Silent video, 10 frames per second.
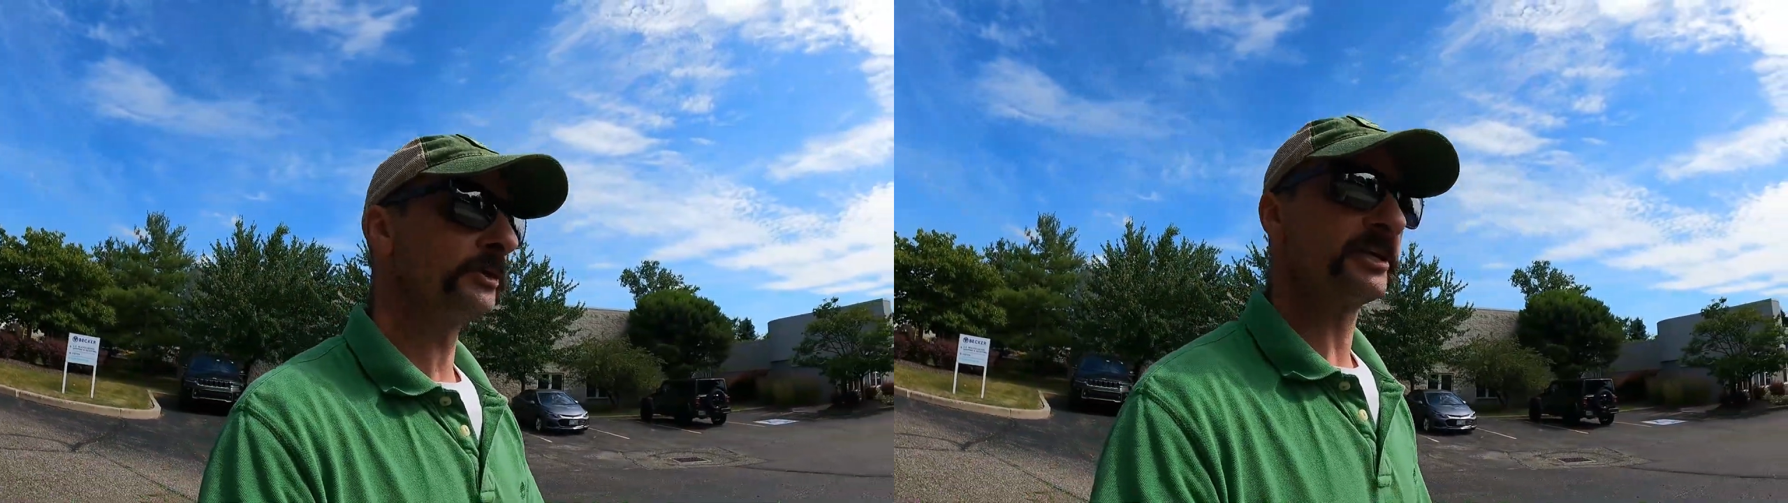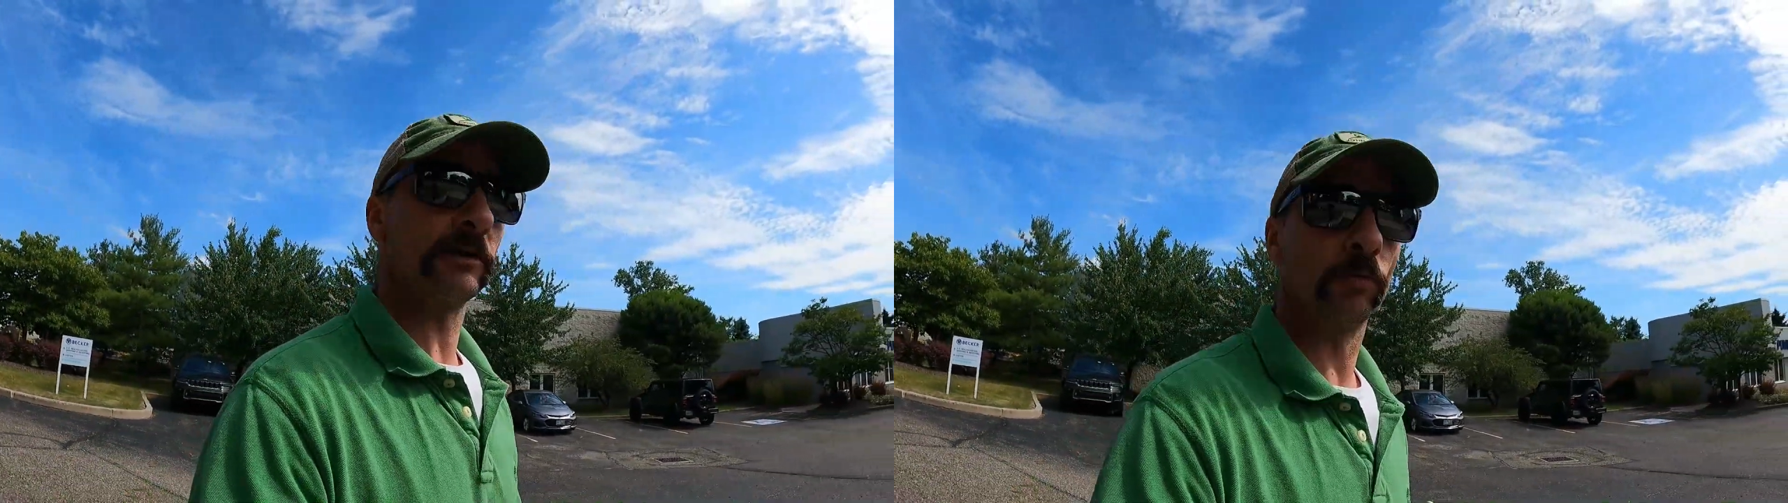
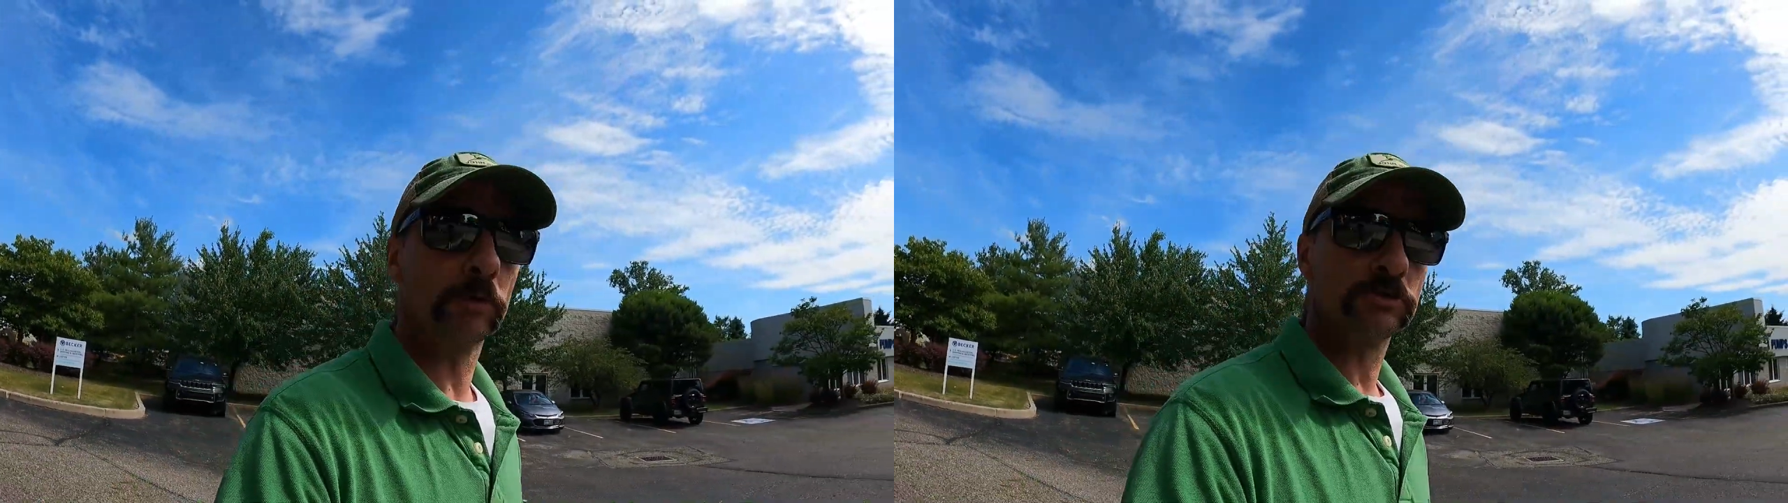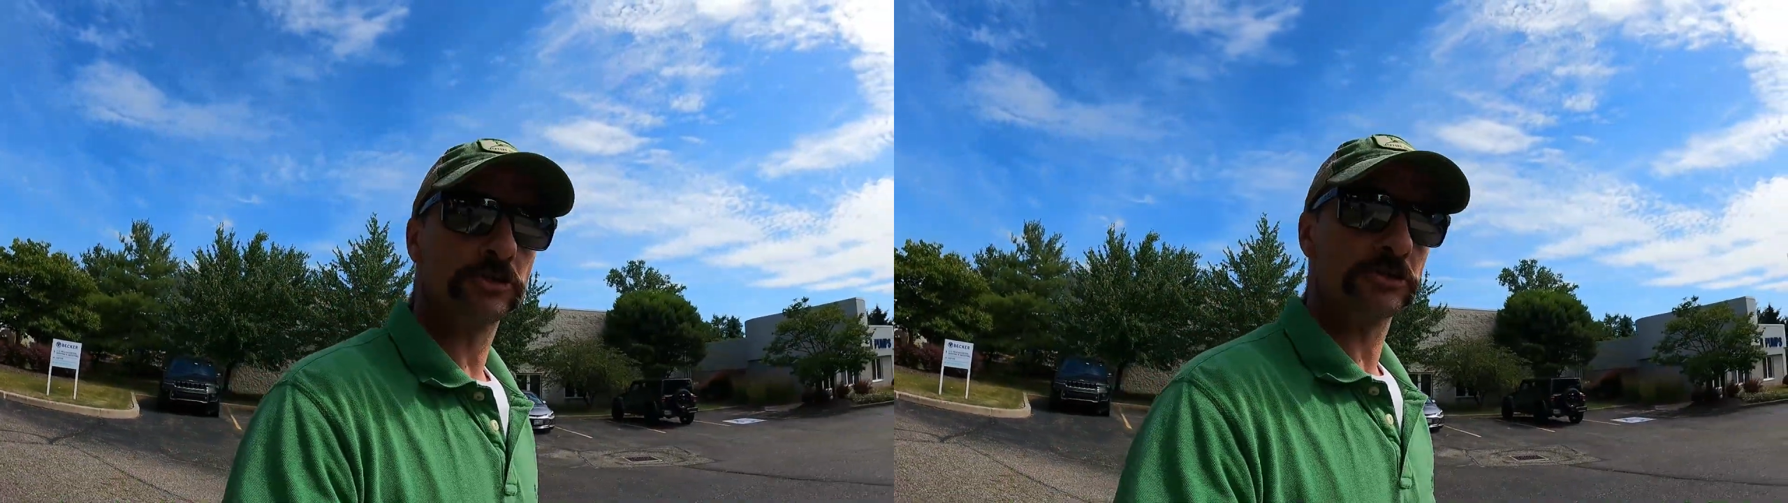leak and
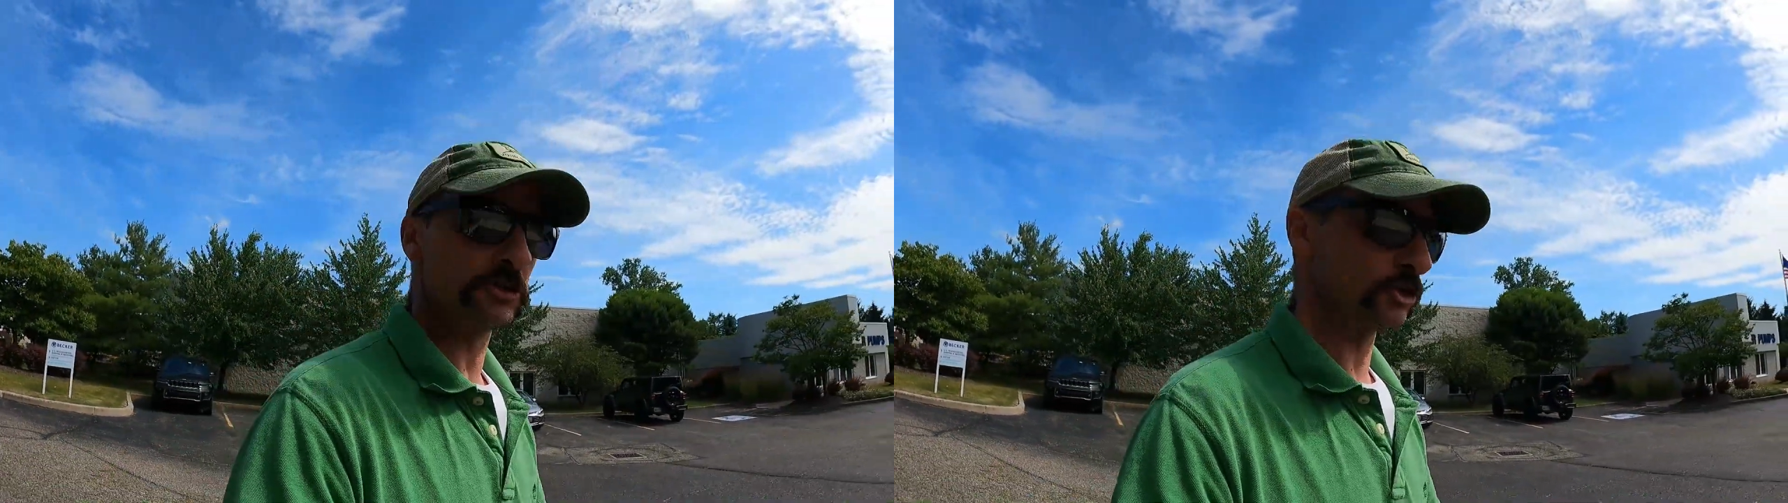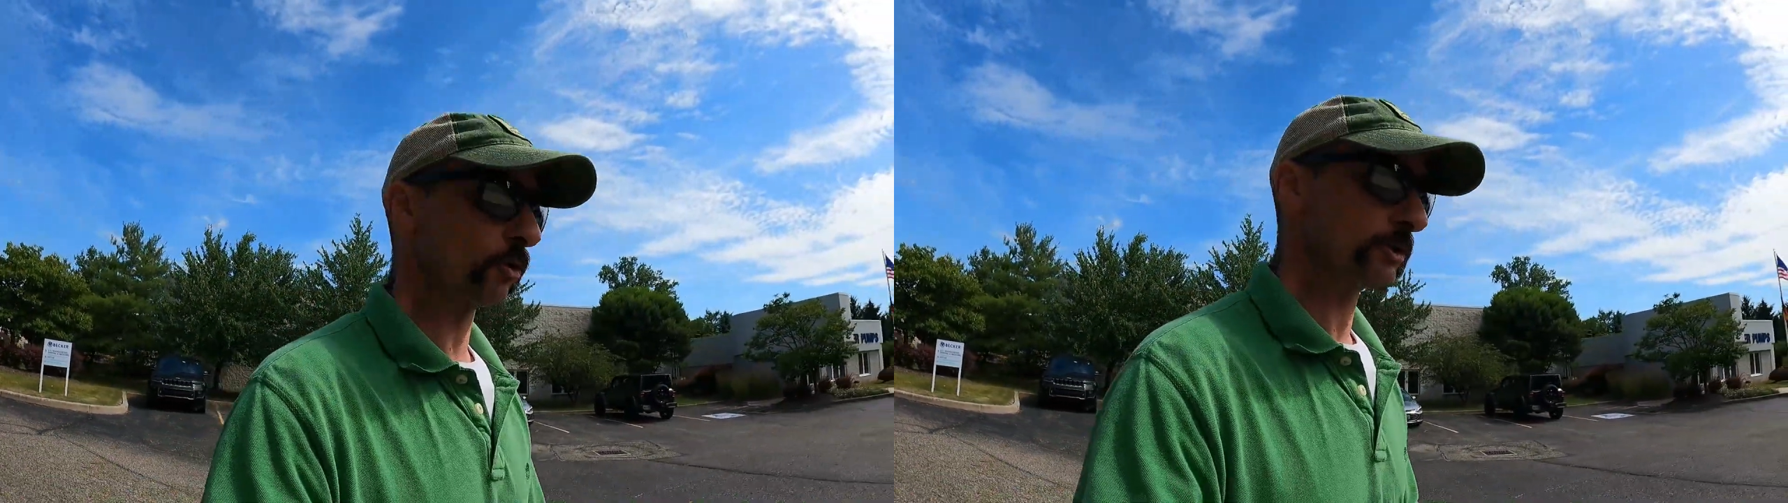one was just
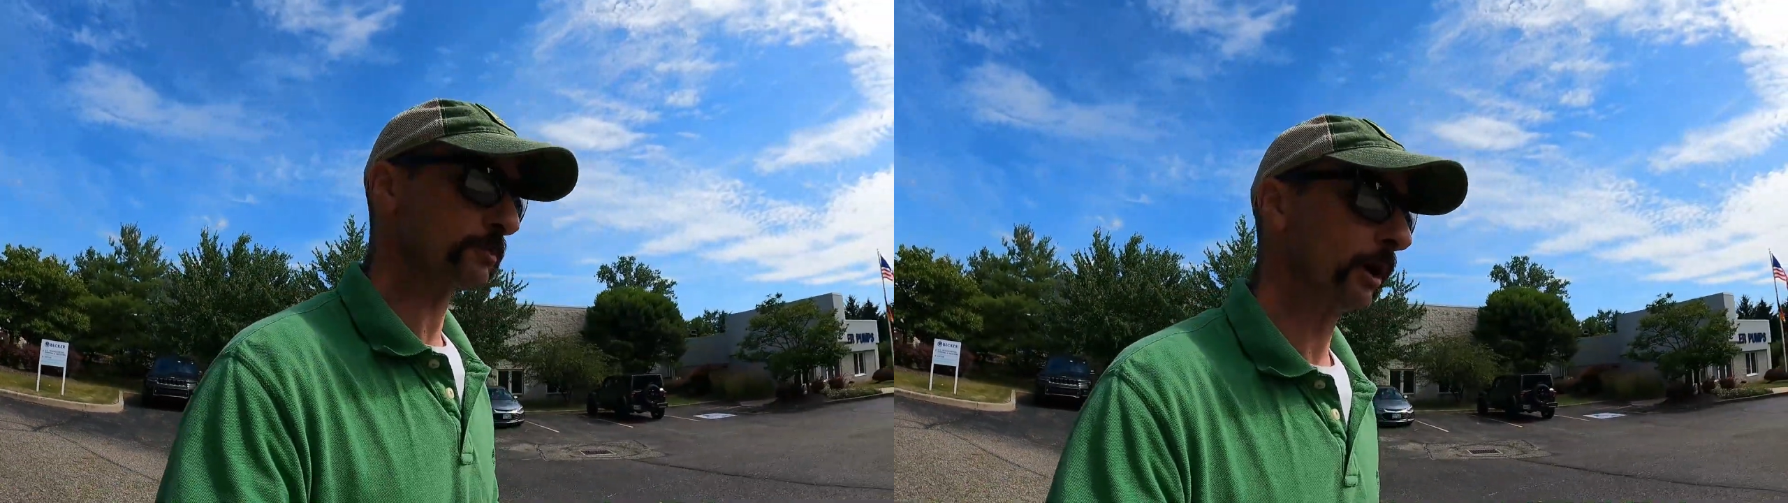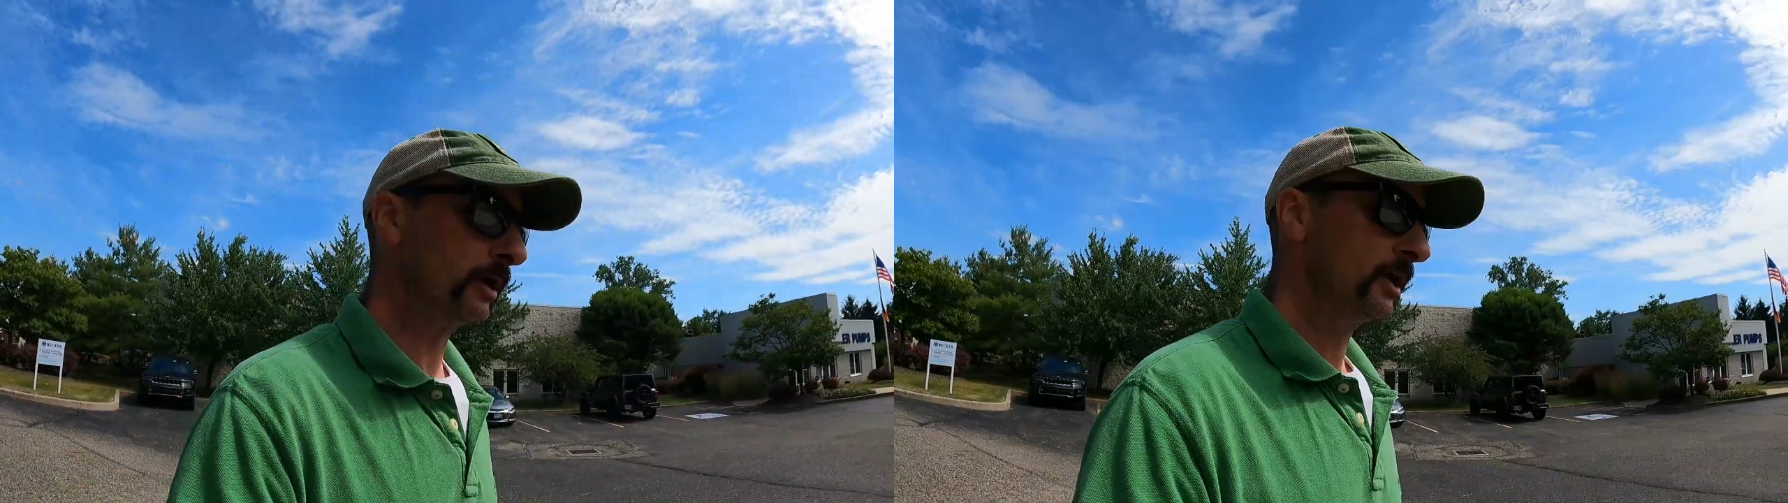to show us,
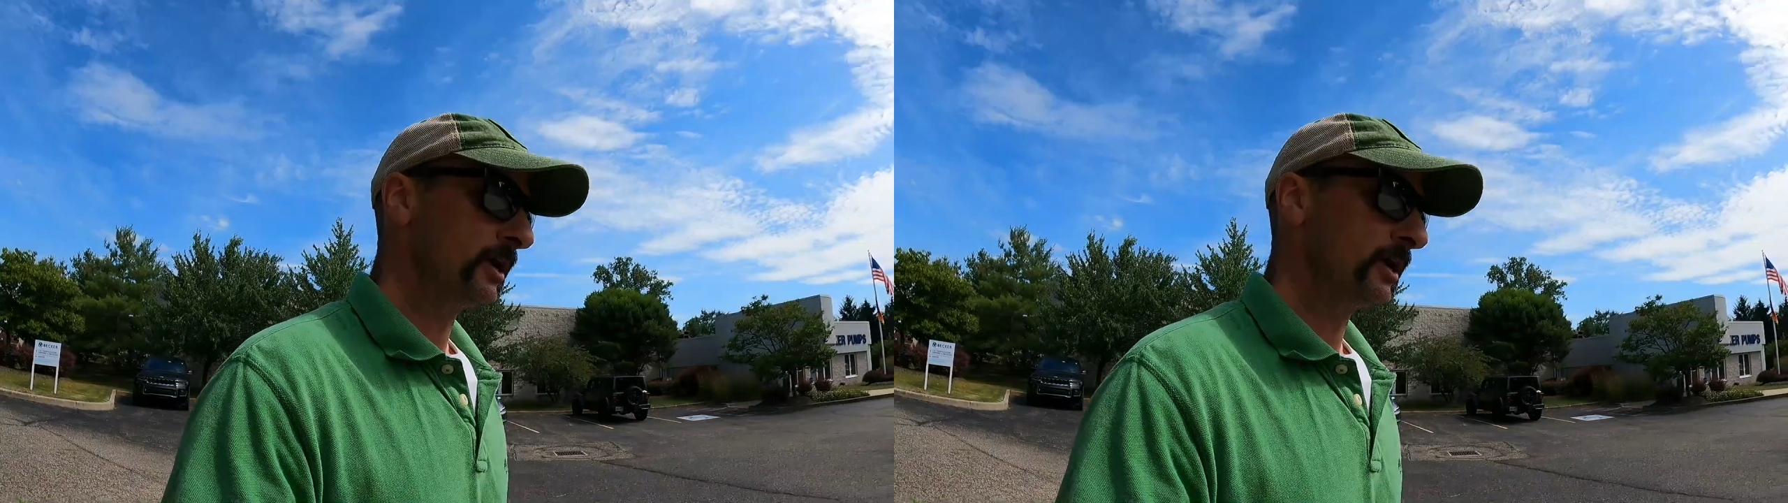but